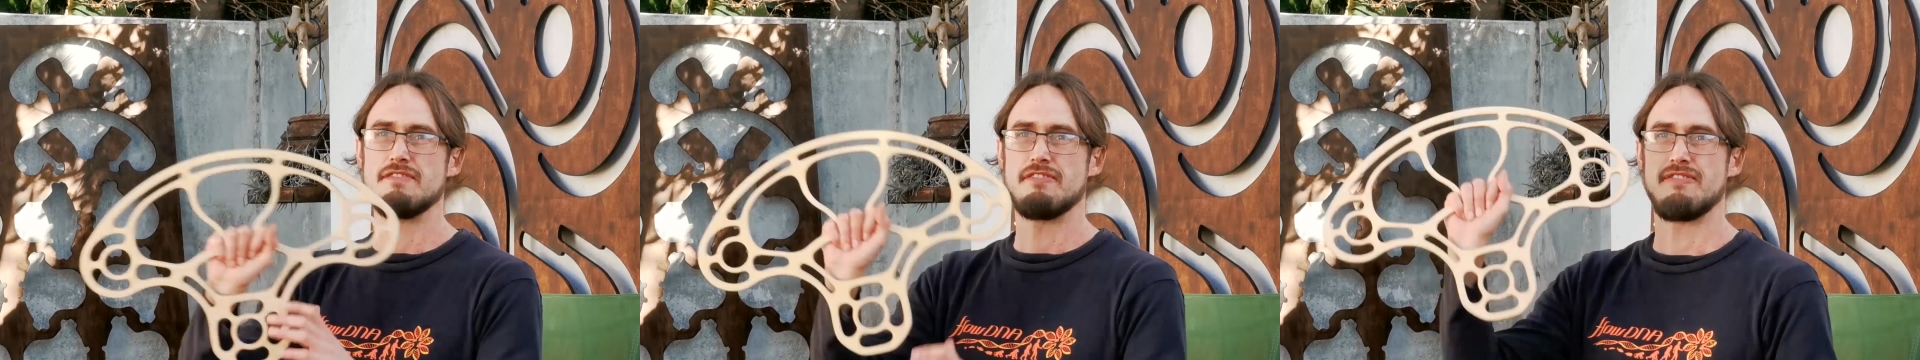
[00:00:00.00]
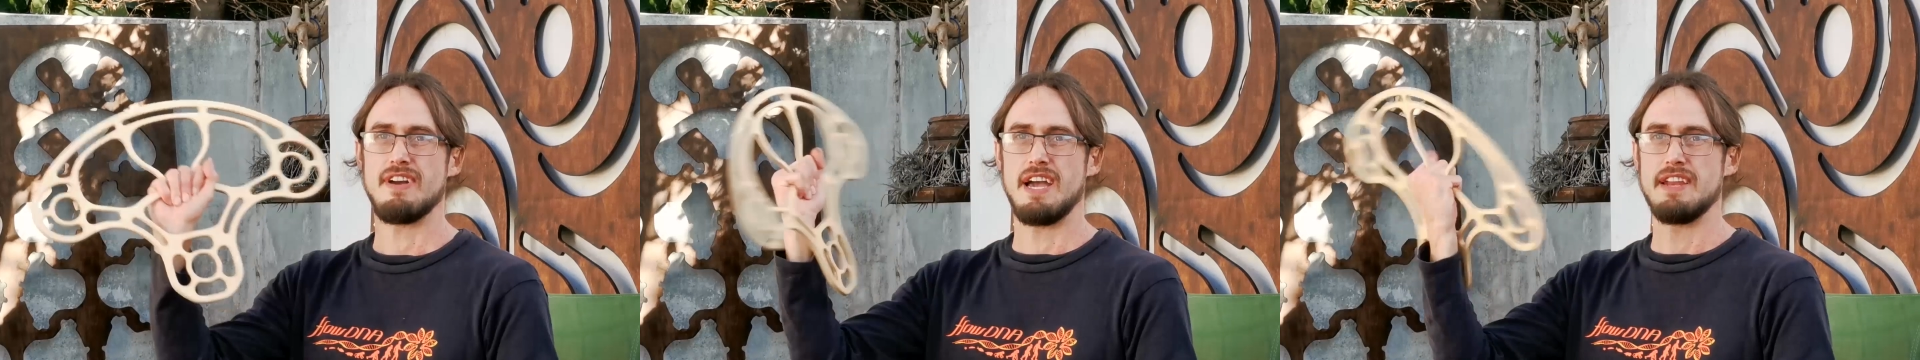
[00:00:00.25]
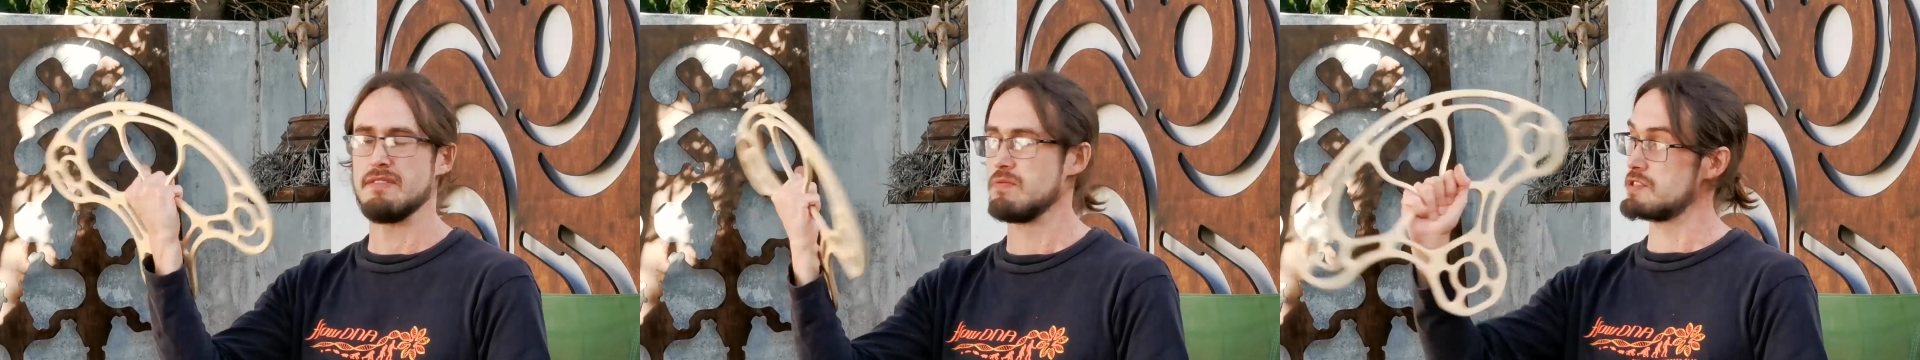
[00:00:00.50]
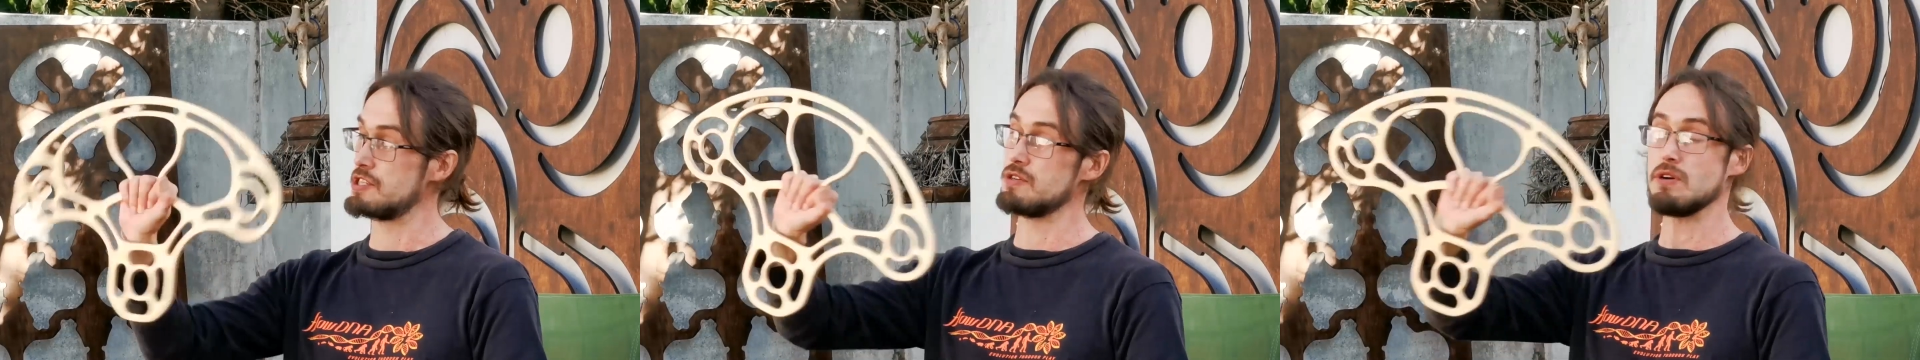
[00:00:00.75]
the fan,
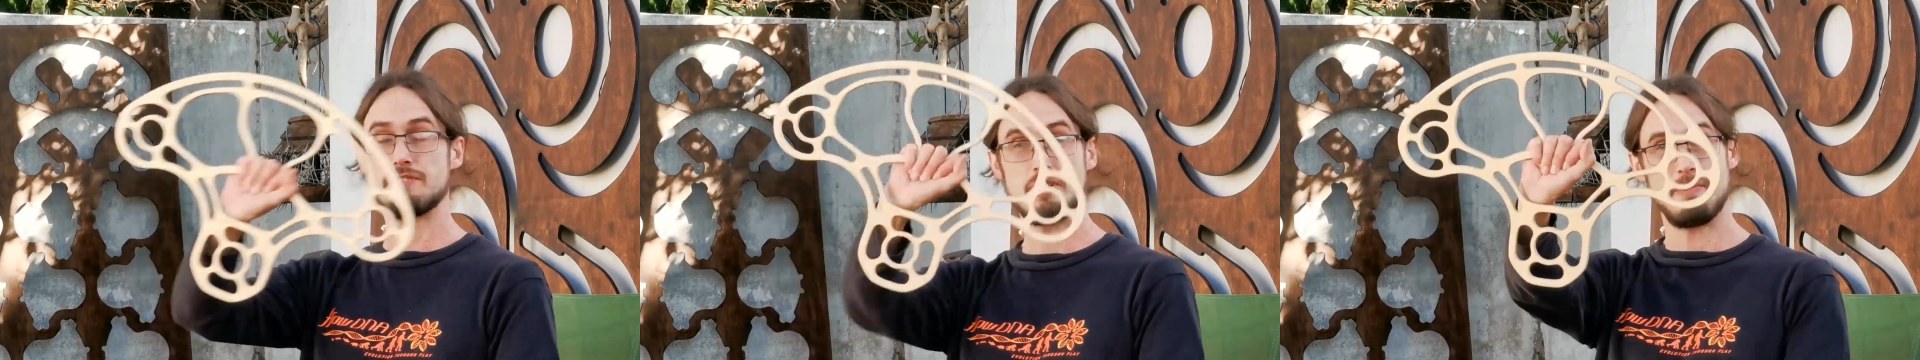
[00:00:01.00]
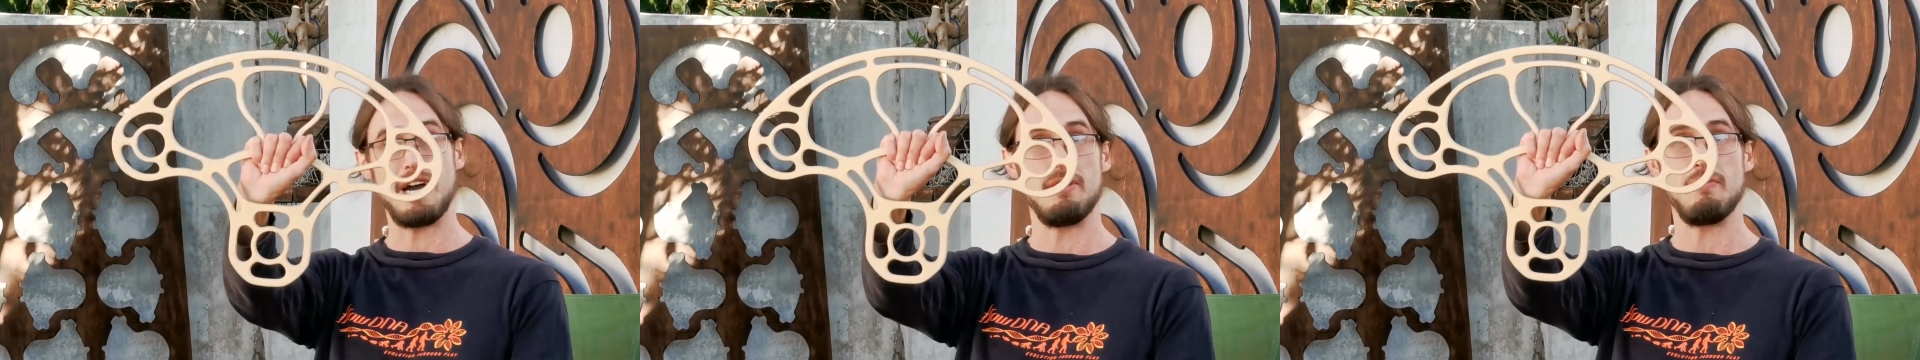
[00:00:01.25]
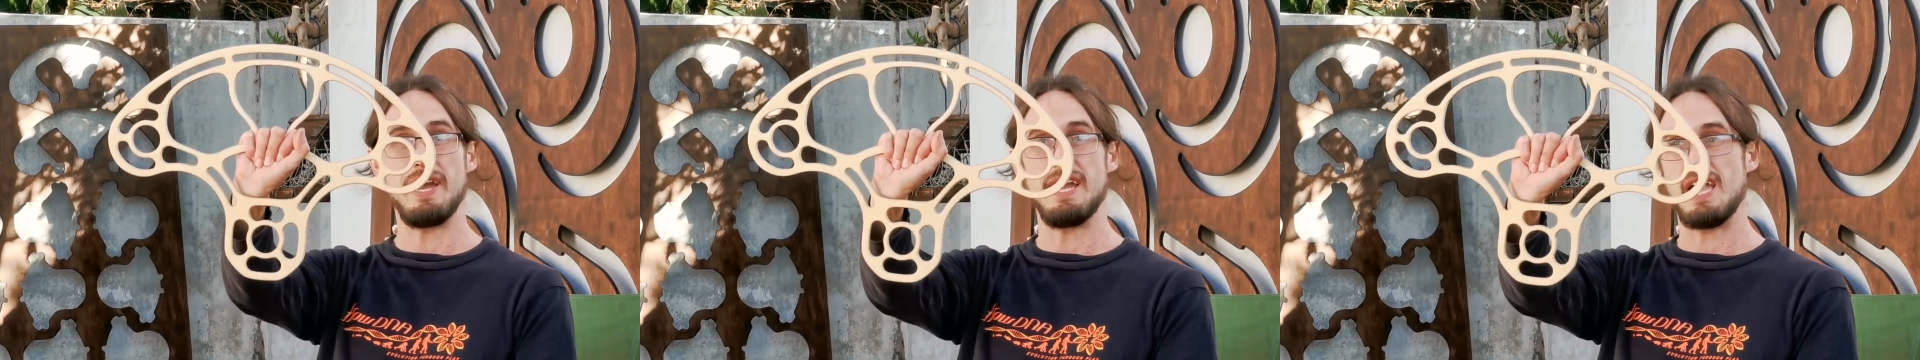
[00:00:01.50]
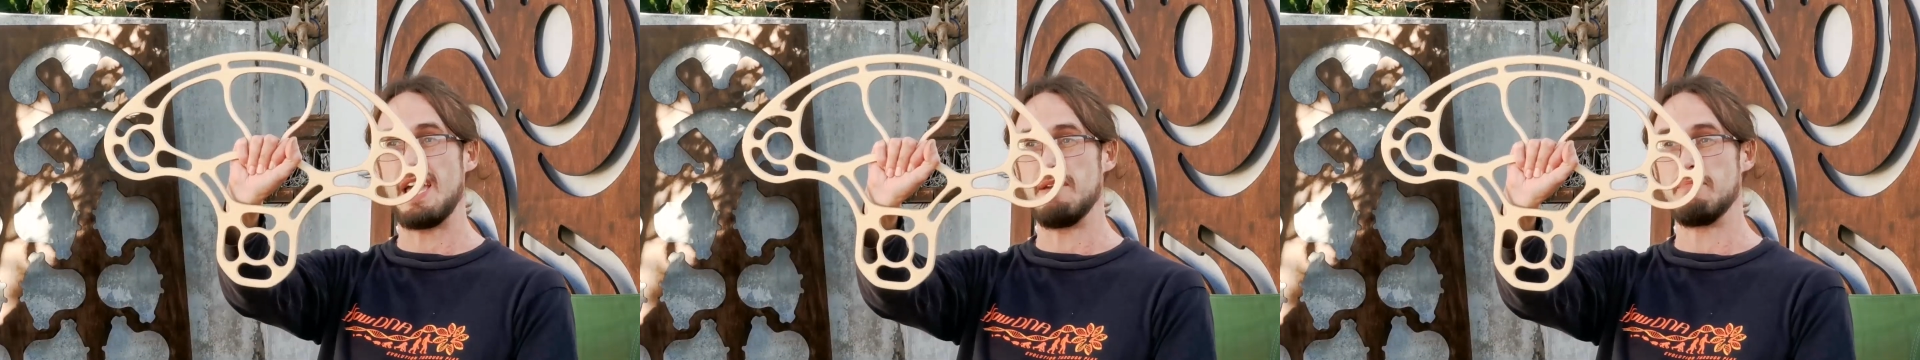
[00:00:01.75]
which is also, by the way,
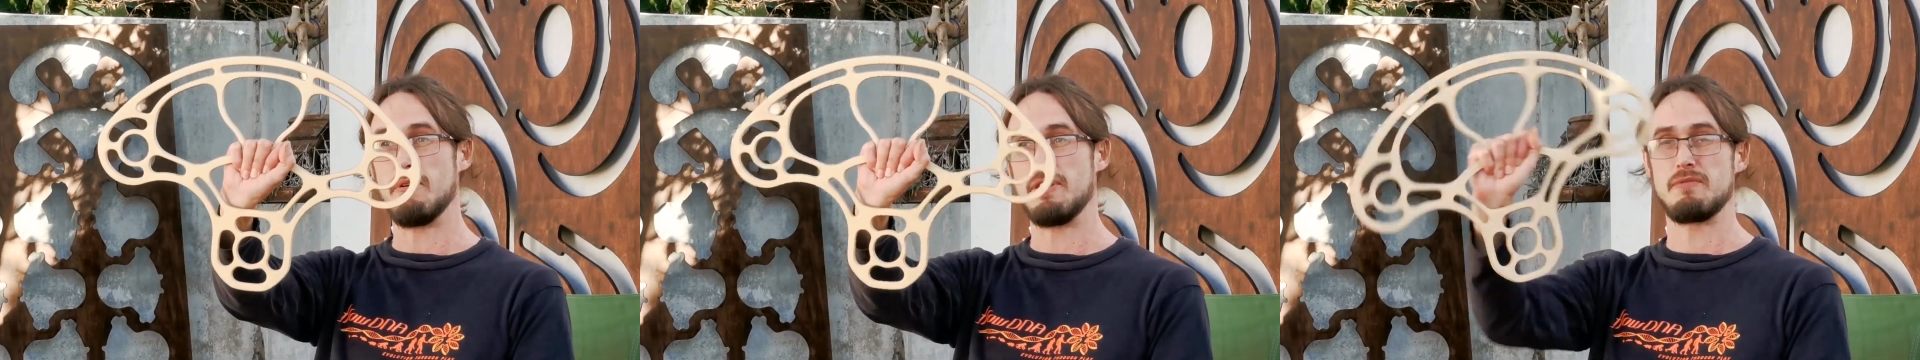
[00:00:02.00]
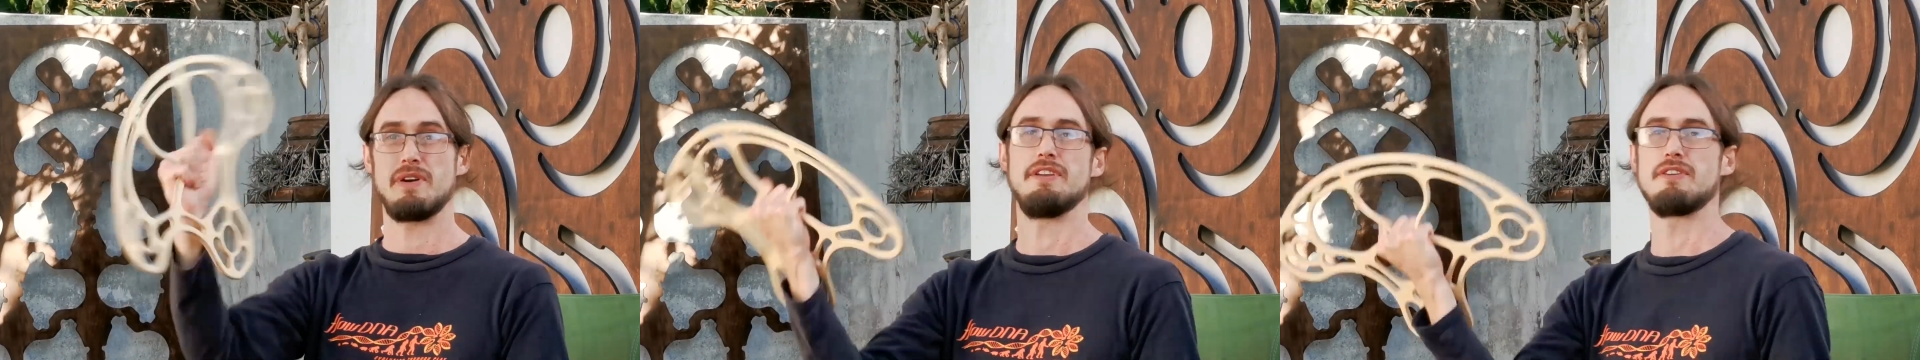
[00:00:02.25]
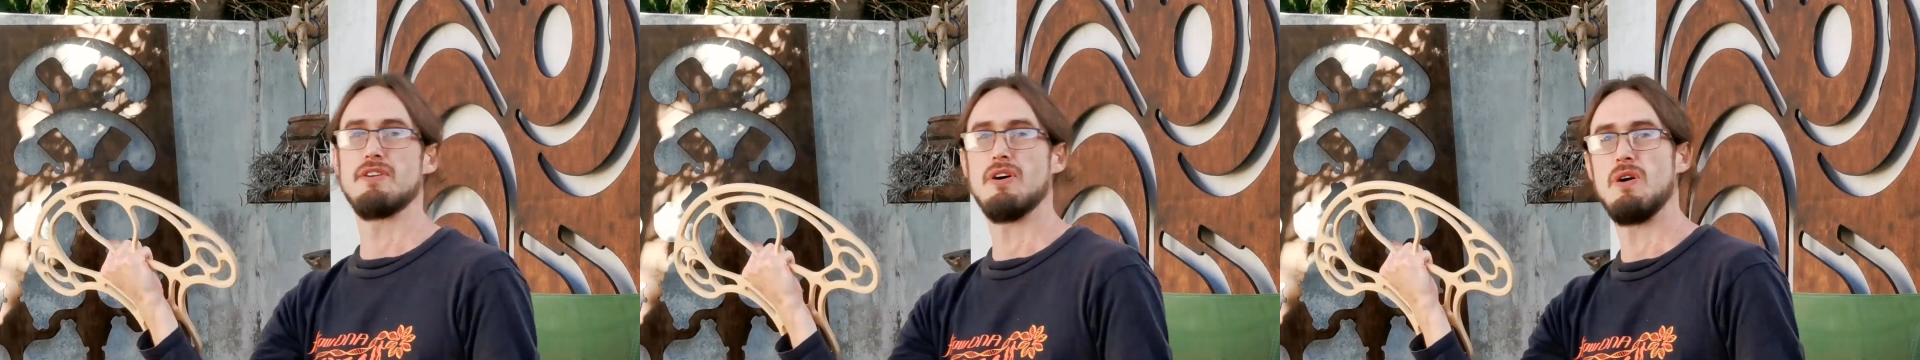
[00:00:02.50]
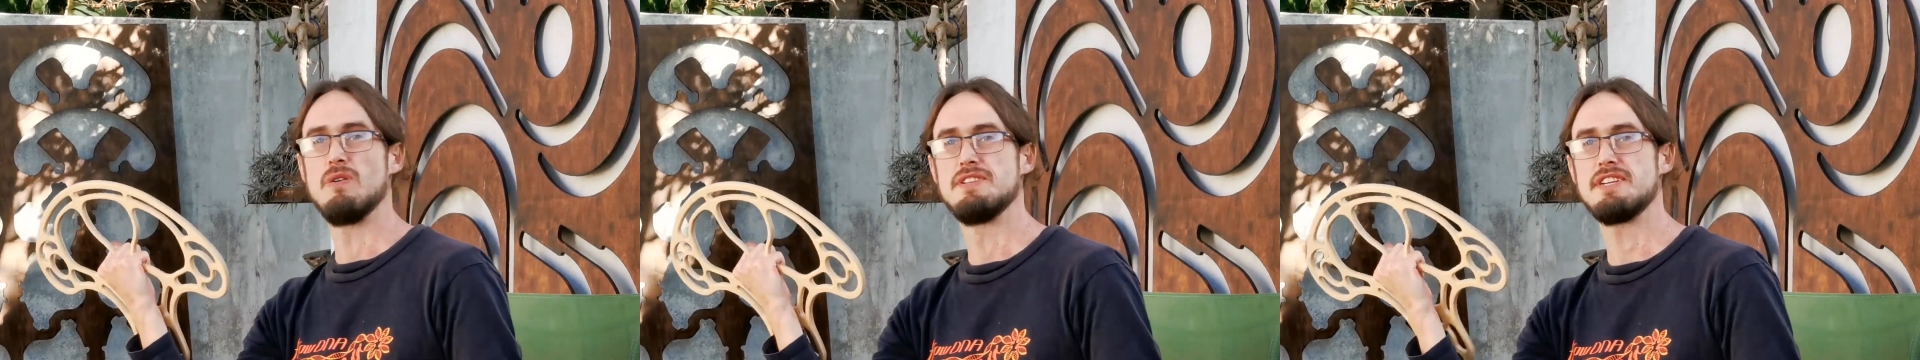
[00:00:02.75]
a point where you can hold